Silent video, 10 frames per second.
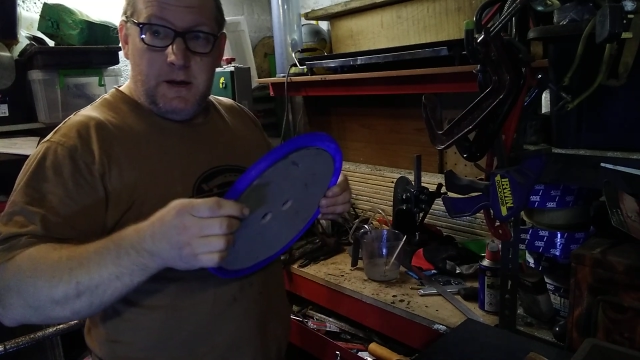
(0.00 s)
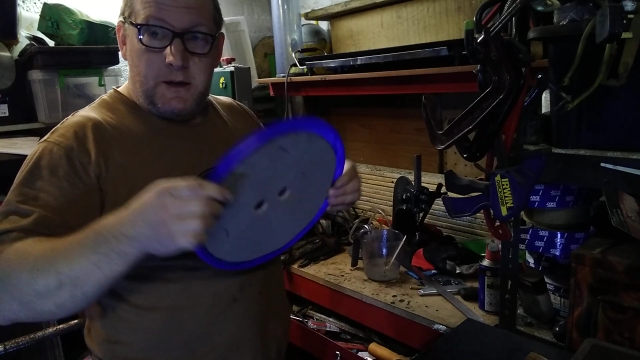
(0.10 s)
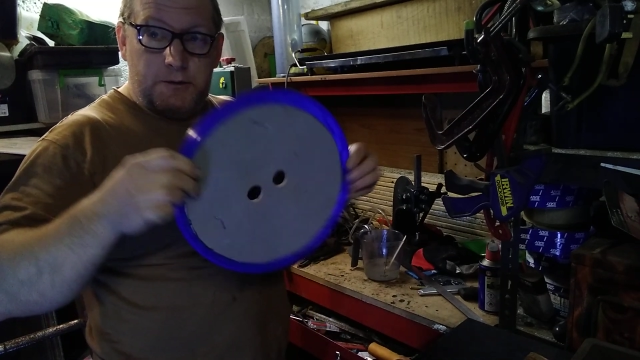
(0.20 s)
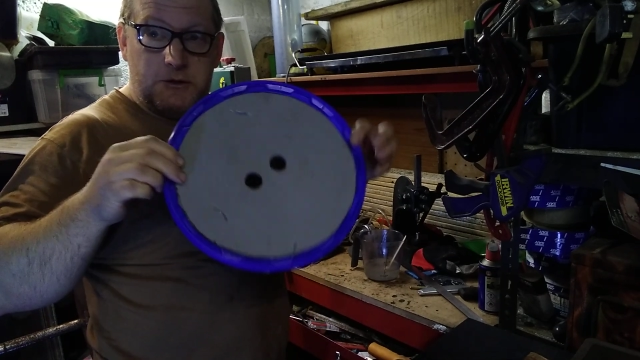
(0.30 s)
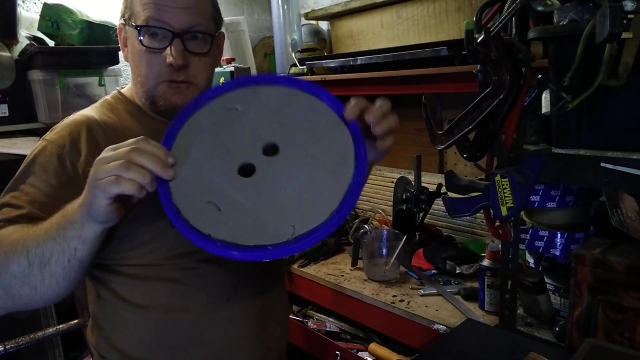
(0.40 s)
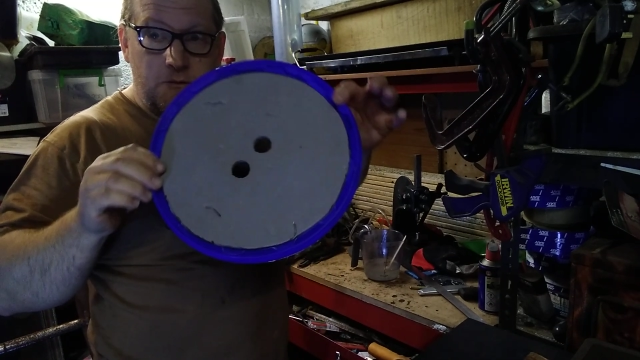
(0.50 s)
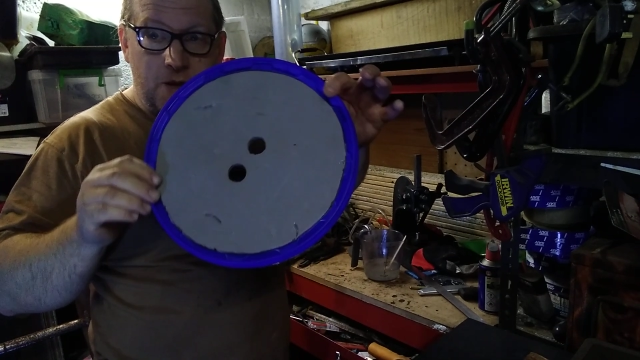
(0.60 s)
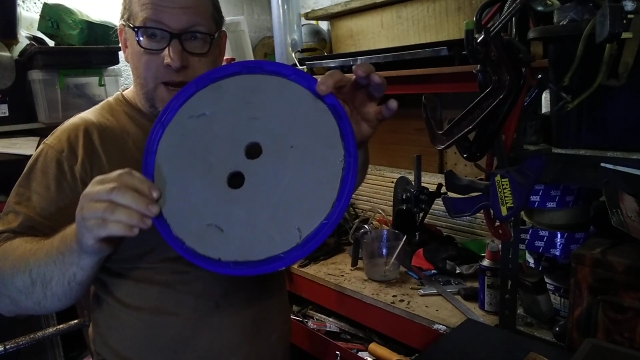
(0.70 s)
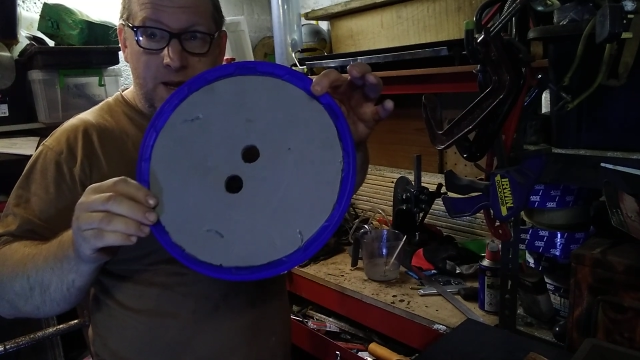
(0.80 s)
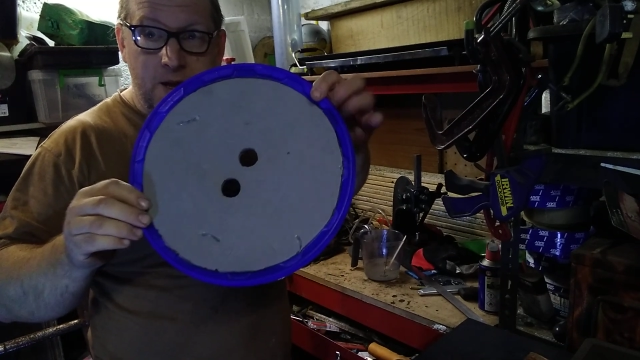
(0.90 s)
Uh, so
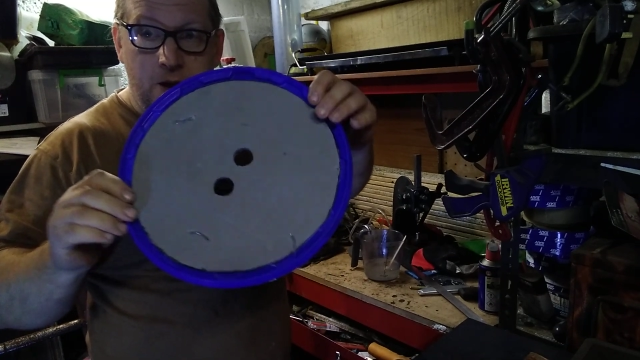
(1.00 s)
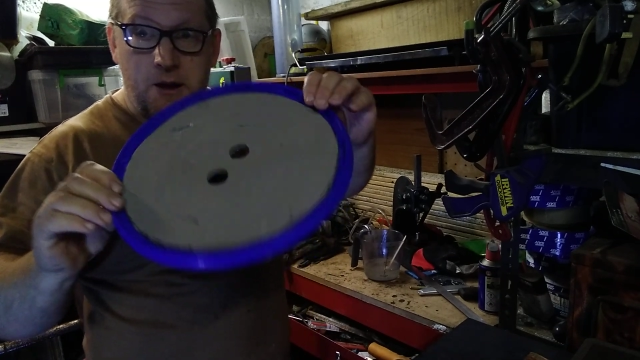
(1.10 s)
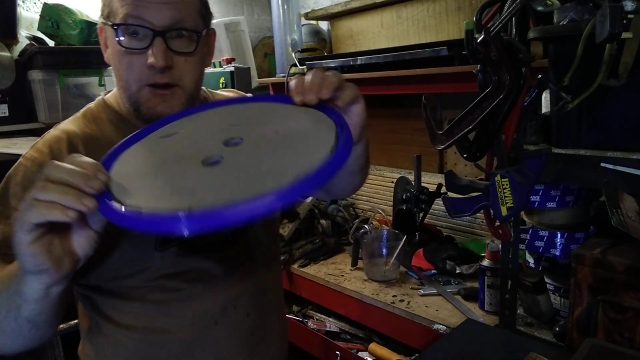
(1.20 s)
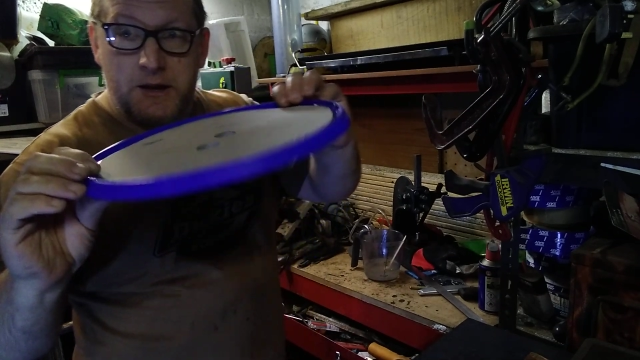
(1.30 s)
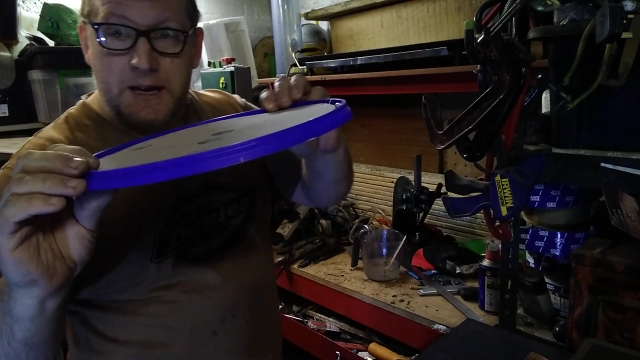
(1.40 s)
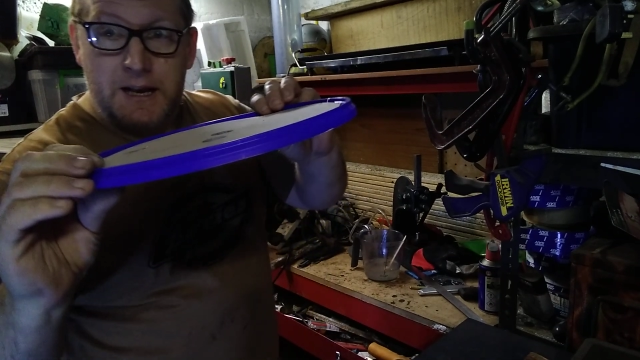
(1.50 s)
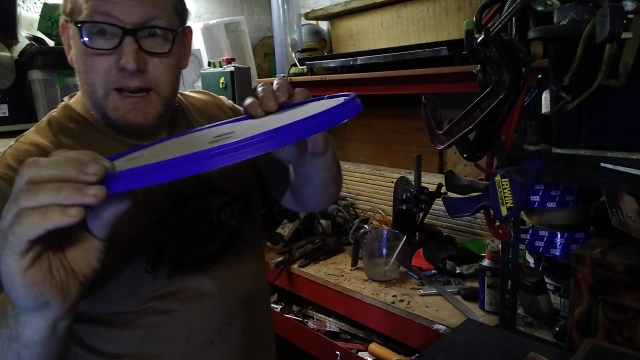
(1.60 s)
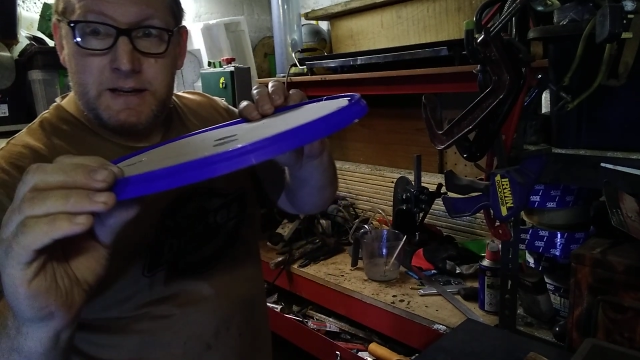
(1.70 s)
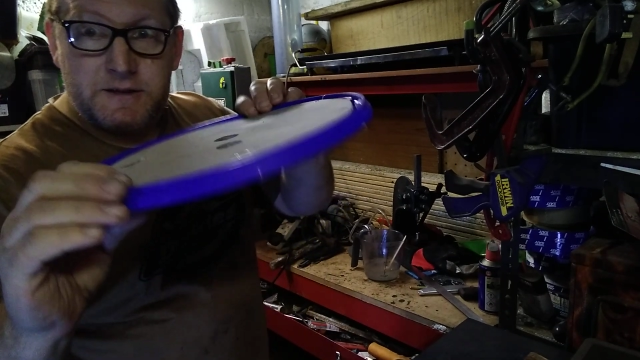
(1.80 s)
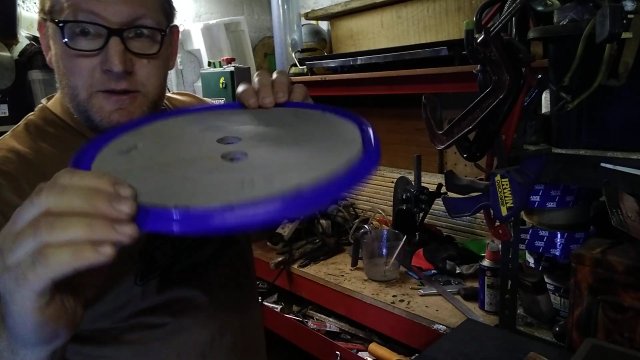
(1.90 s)
that cut
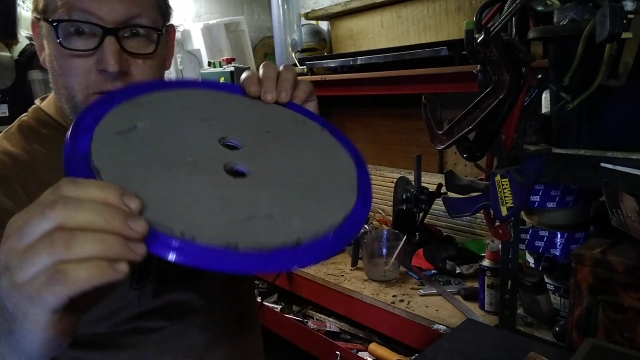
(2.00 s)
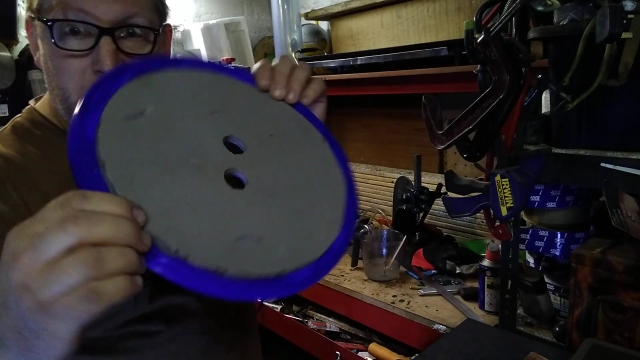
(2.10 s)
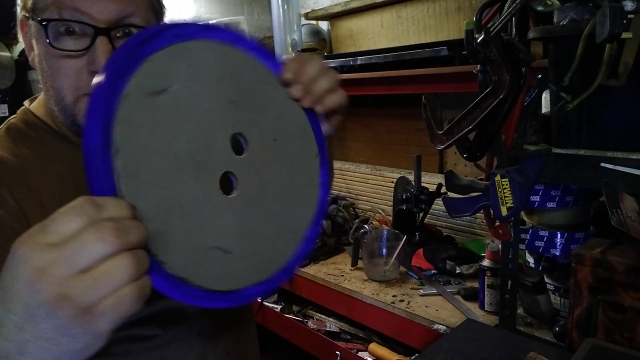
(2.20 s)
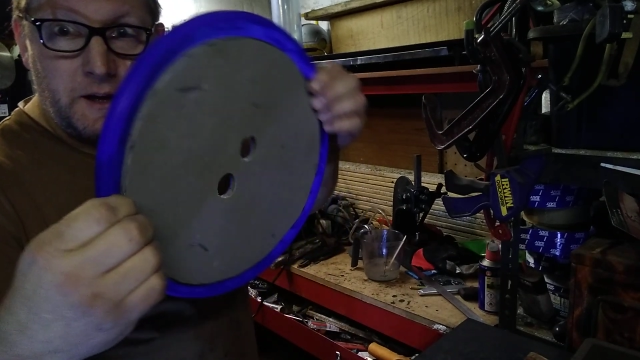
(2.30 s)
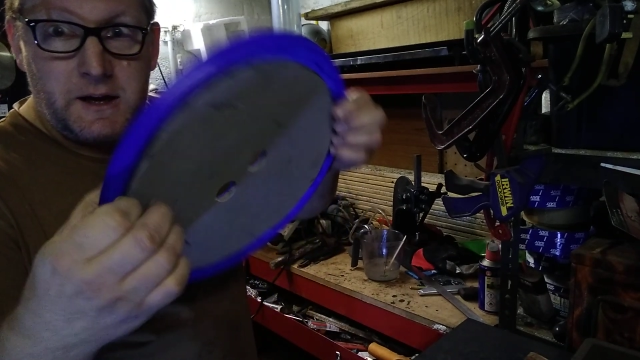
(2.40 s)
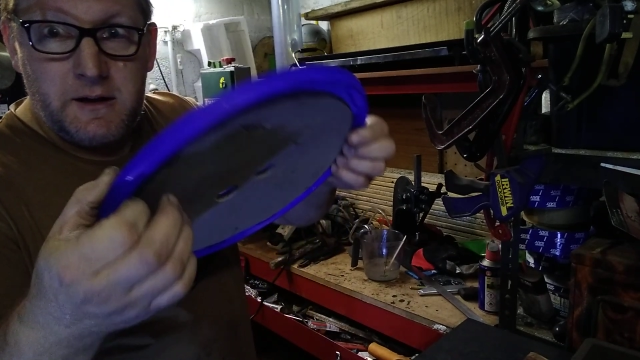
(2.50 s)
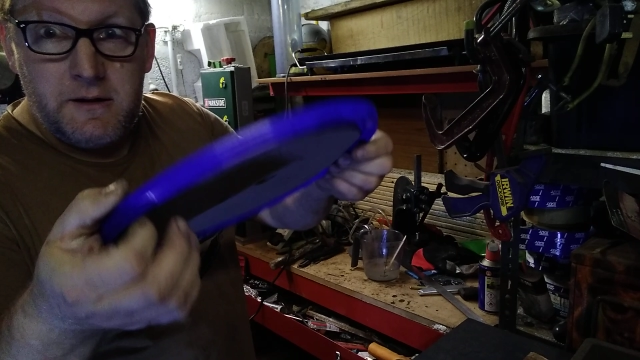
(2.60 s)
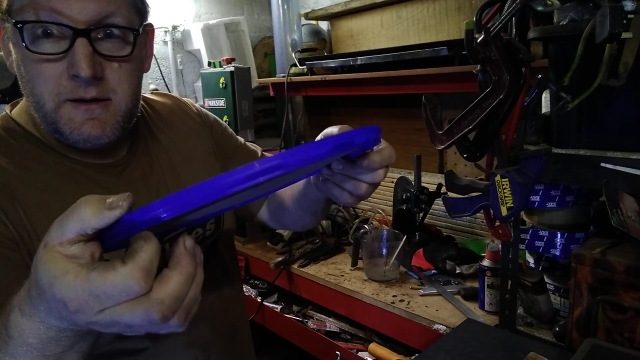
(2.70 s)
neatly inside the,